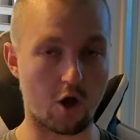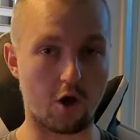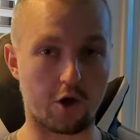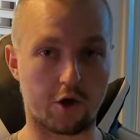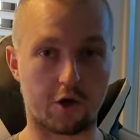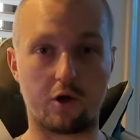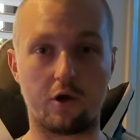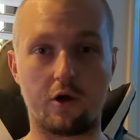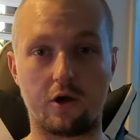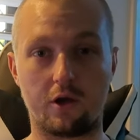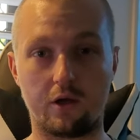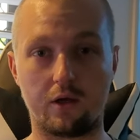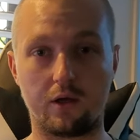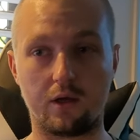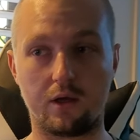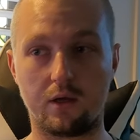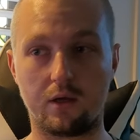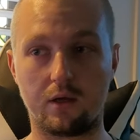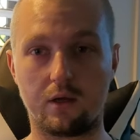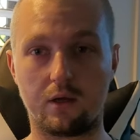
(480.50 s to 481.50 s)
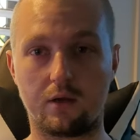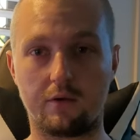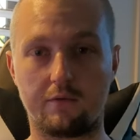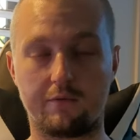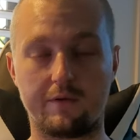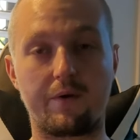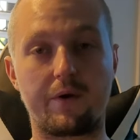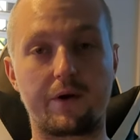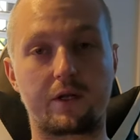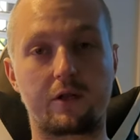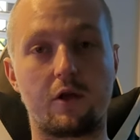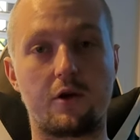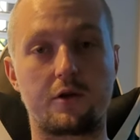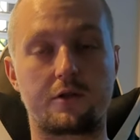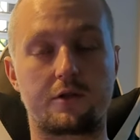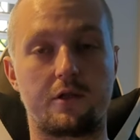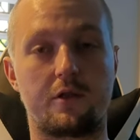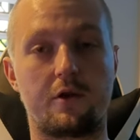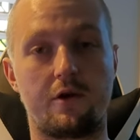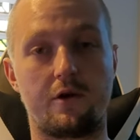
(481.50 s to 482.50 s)
occur very close
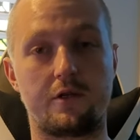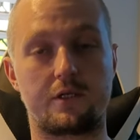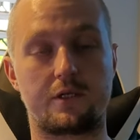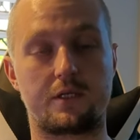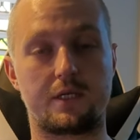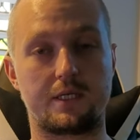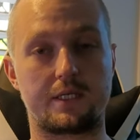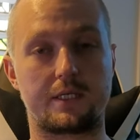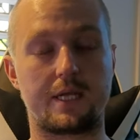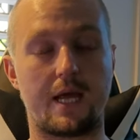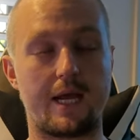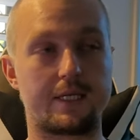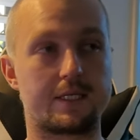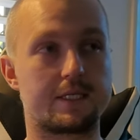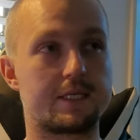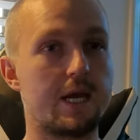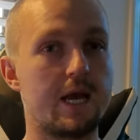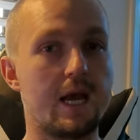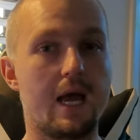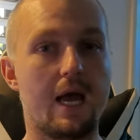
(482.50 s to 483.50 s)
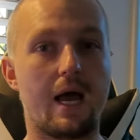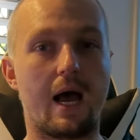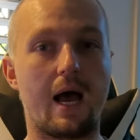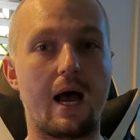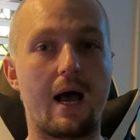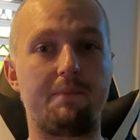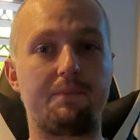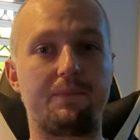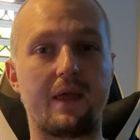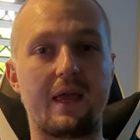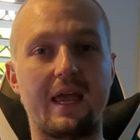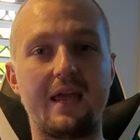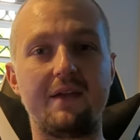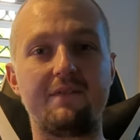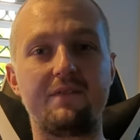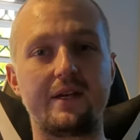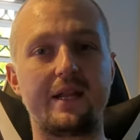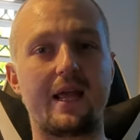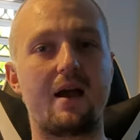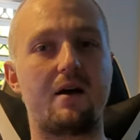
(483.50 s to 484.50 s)
to those estates. Um,
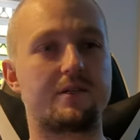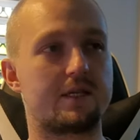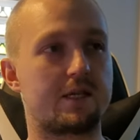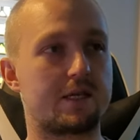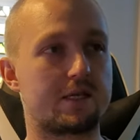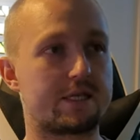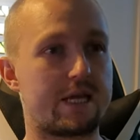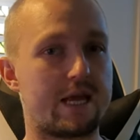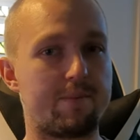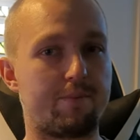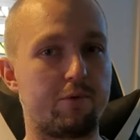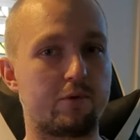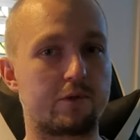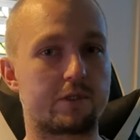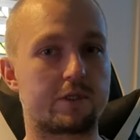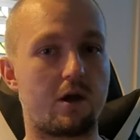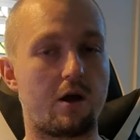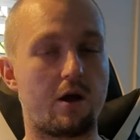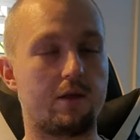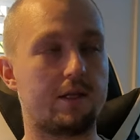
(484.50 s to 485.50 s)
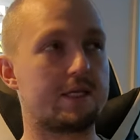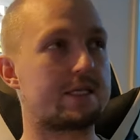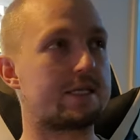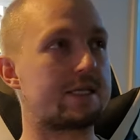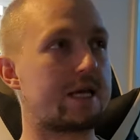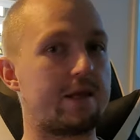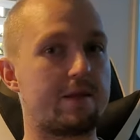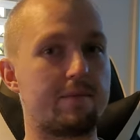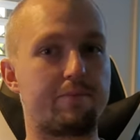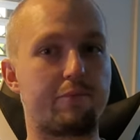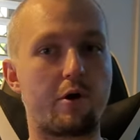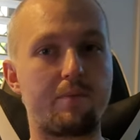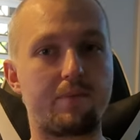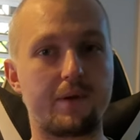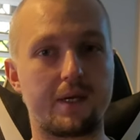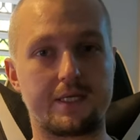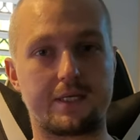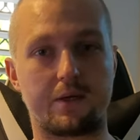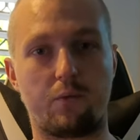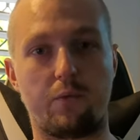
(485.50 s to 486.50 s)
even now, as an example, so let's say the
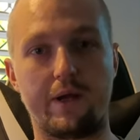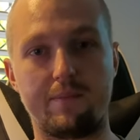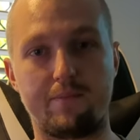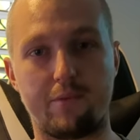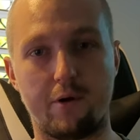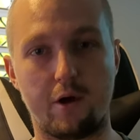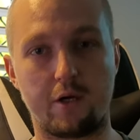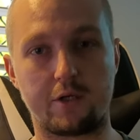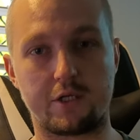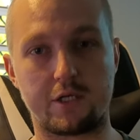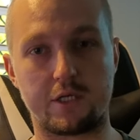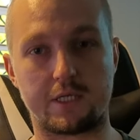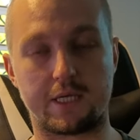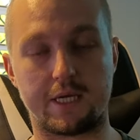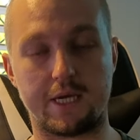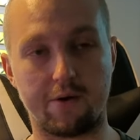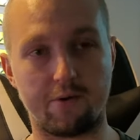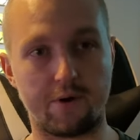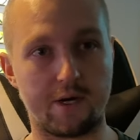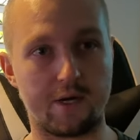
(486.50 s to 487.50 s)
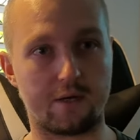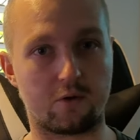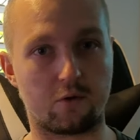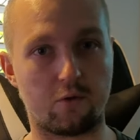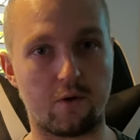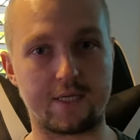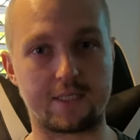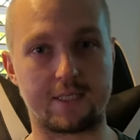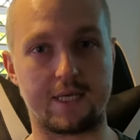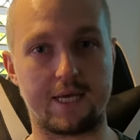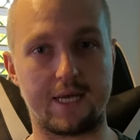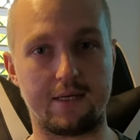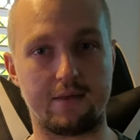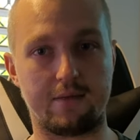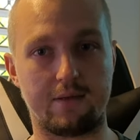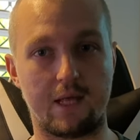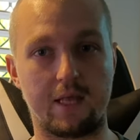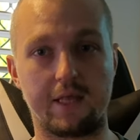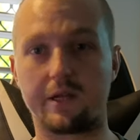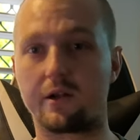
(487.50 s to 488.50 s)
properties that we purchased here in Queensland
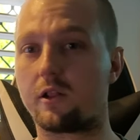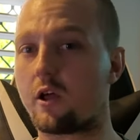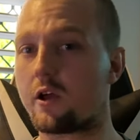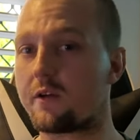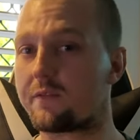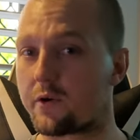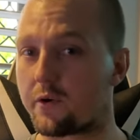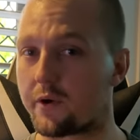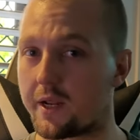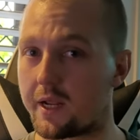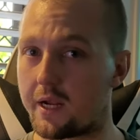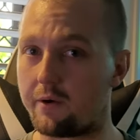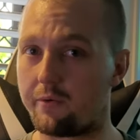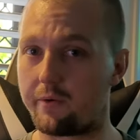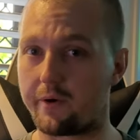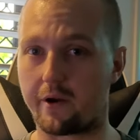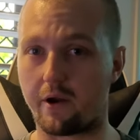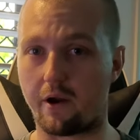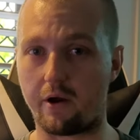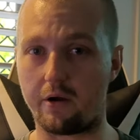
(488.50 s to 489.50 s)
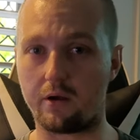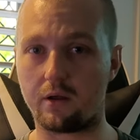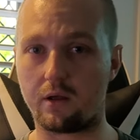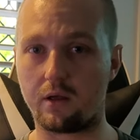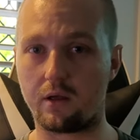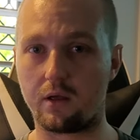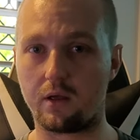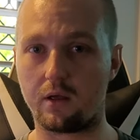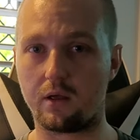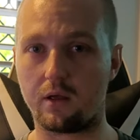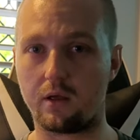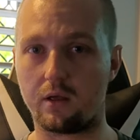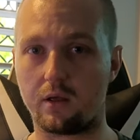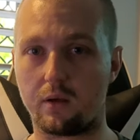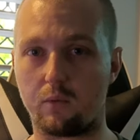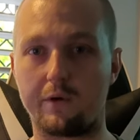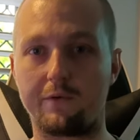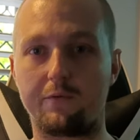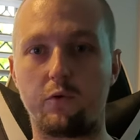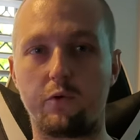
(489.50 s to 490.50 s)
a little over a year ago,
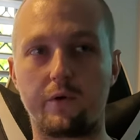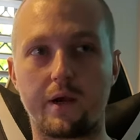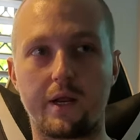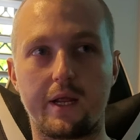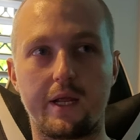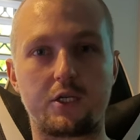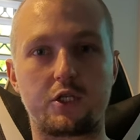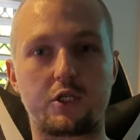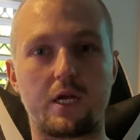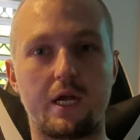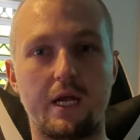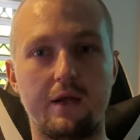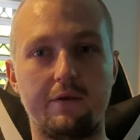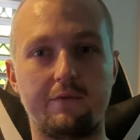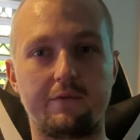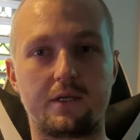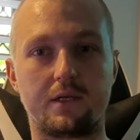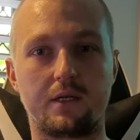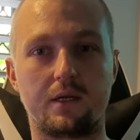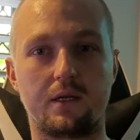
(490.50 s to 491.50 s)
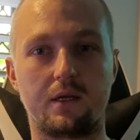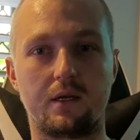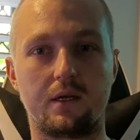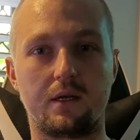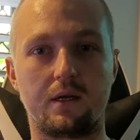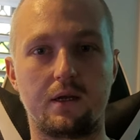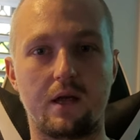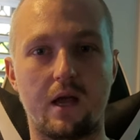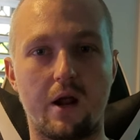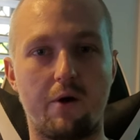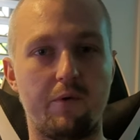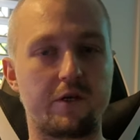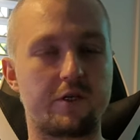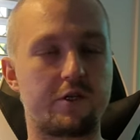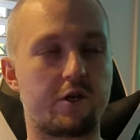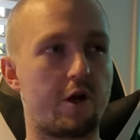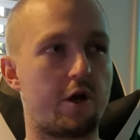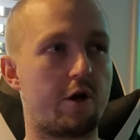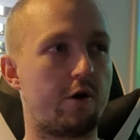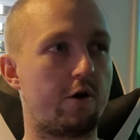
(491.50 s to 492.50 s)
we've already achieved a
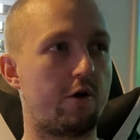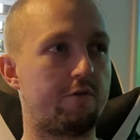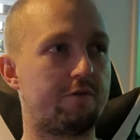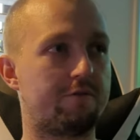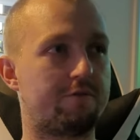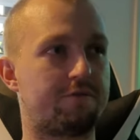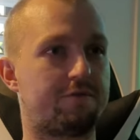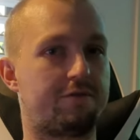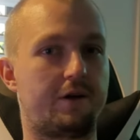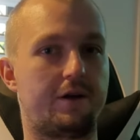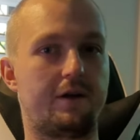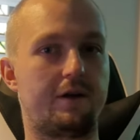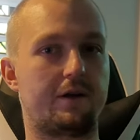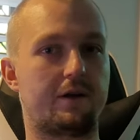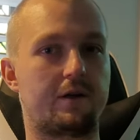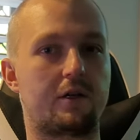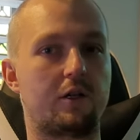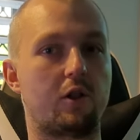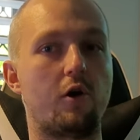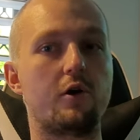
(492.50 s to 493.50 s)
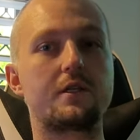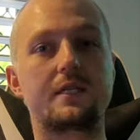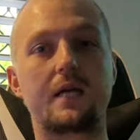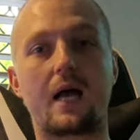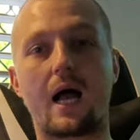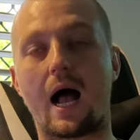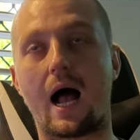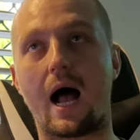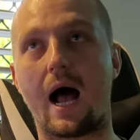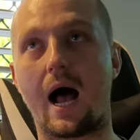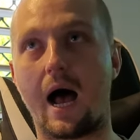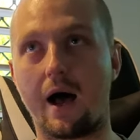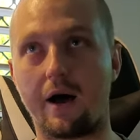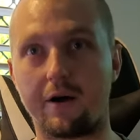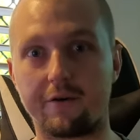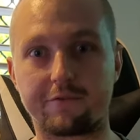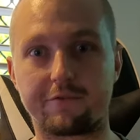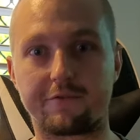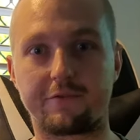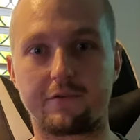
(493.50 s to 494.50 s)
return of close to
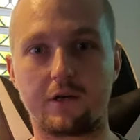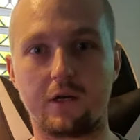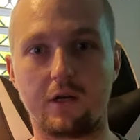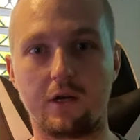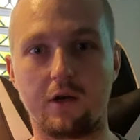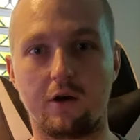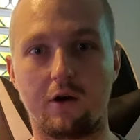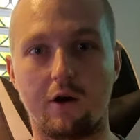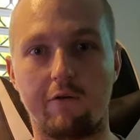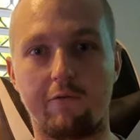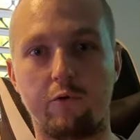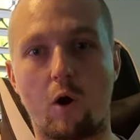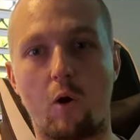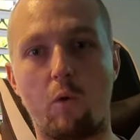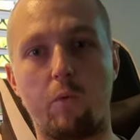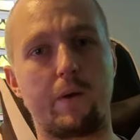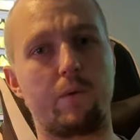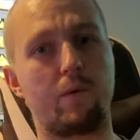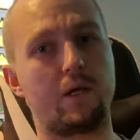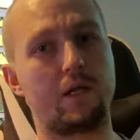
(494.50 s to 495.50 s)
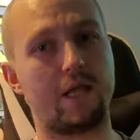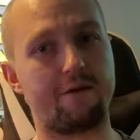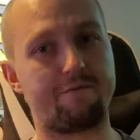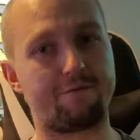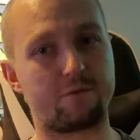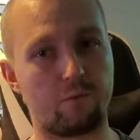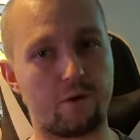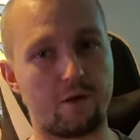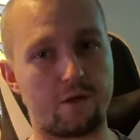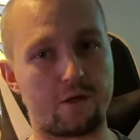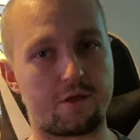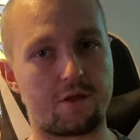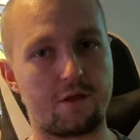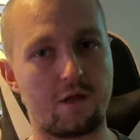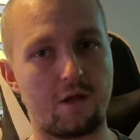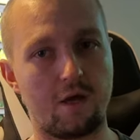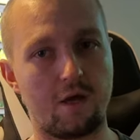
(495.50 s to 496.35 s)
half of what we were left with,